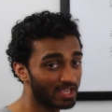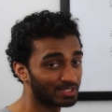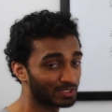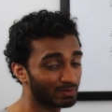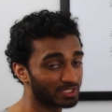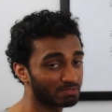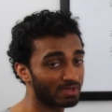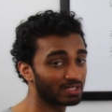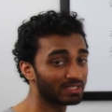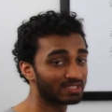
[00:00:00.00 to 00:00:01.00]
And so you want to
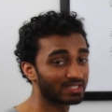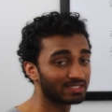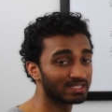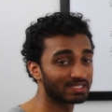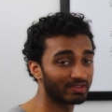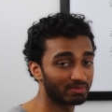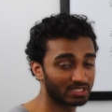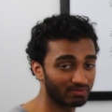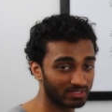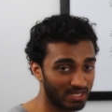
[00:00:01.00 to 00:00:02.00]
spend at least 60 to 70%
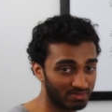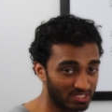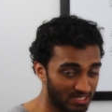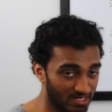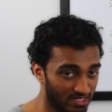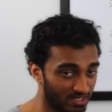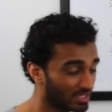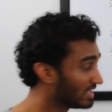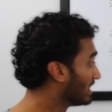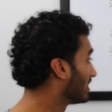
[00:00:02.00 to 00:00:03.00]
of your time studying
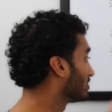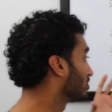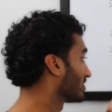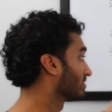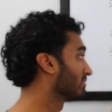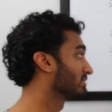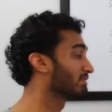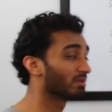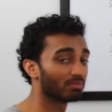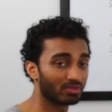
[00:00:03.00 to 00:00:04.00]
just on
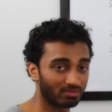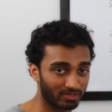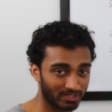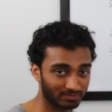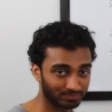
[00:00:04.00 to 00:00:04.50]
tip number three.